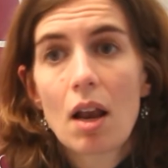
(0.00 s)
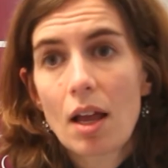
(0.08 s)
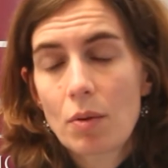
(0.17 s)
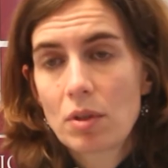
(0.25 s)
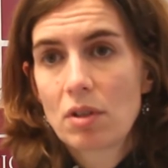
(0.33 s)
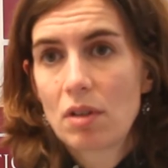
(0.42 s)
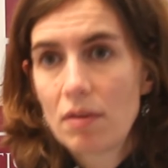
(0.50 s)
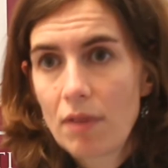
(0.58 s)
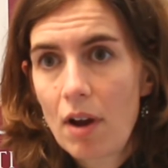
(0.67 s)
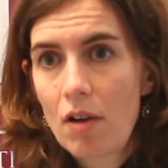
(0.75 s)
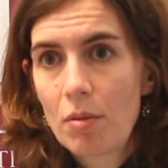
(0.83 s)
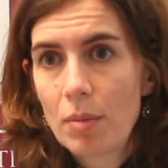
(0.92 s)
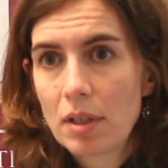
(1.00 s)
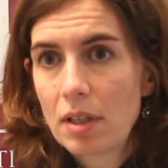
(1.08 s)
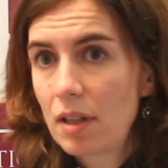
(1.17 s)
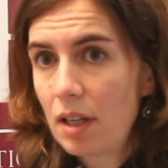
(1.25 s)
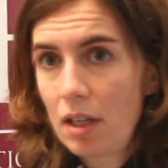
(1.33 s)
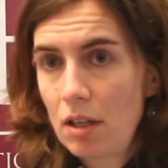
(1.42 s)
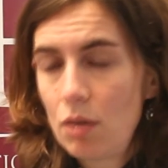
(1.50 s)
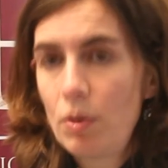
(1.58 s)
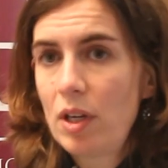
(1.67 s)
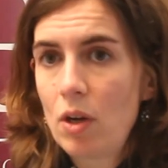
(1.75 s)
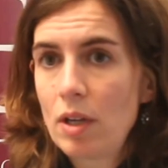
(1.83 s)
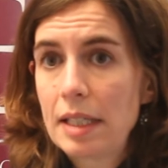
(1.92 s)
Likewise, on environment, the EU,
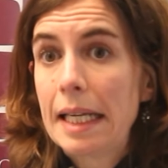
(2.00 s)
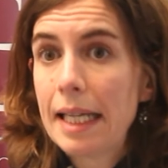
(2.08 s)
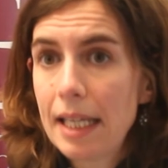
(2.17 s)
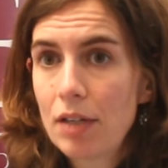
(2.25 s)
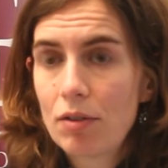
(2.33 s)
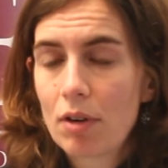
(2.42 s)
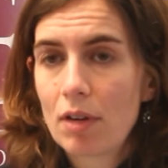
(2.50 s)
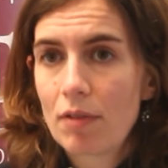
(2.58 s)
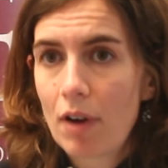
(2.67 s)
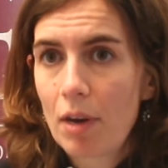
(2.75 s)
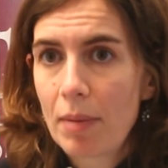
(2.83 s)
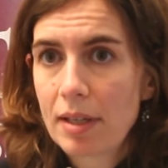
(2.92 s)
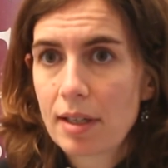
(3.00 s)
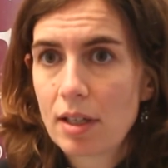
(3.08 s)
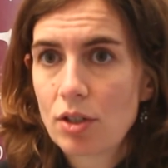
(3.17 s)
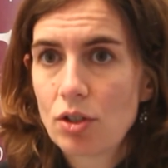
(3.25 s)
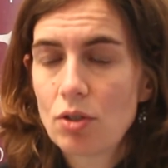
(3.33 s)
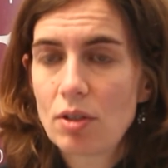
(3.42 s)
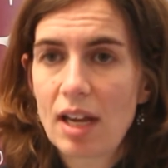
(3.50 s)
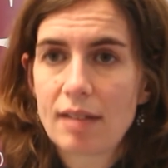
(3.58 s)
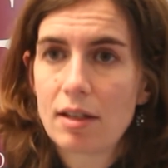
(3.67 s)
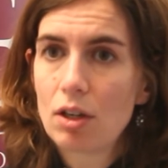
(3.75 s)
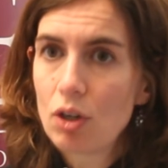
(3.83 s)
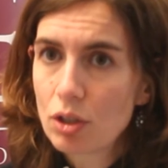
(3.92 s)
we know it's a leader on environmental issues, it
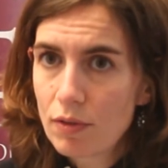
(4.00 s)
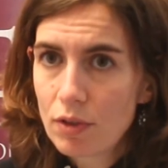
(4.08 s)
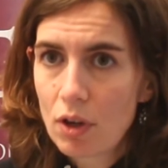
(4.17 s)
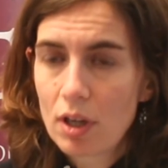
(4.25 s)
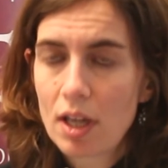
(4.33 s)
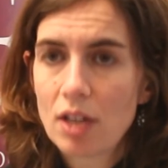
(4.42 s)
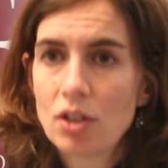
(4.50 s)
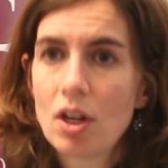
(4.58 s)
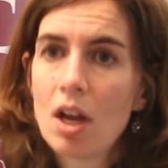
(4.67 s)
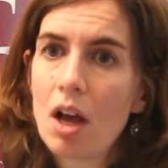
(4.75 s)
has a lot of knowledge,